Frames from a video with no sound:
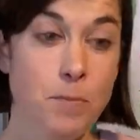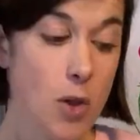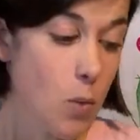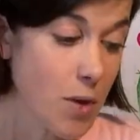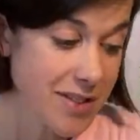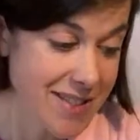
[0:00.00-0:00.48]

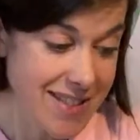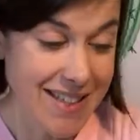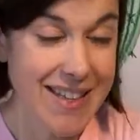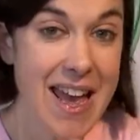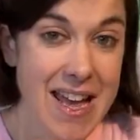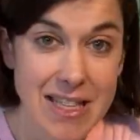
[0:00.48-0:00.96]
wants to
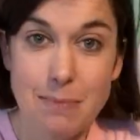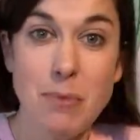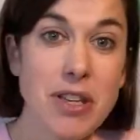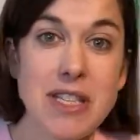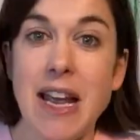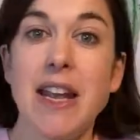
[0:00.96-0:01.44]
get as
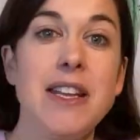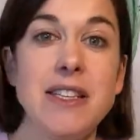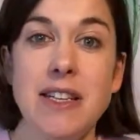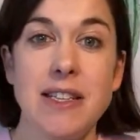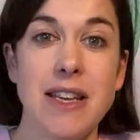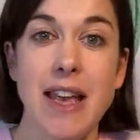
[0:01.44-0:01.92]
much energy
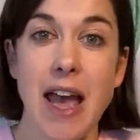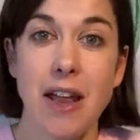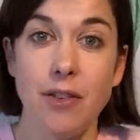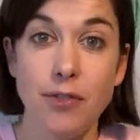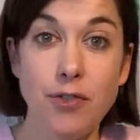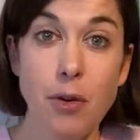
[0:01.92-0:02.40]
as it can
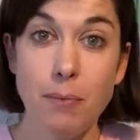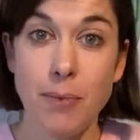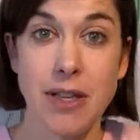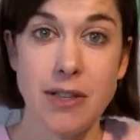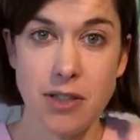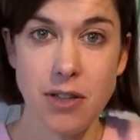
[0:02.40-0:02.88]
from
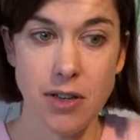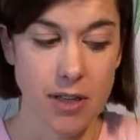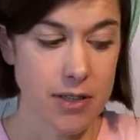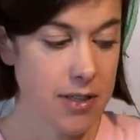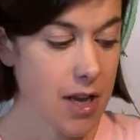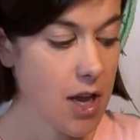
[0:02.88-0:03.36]
these
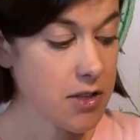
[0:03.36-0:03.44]
sugars.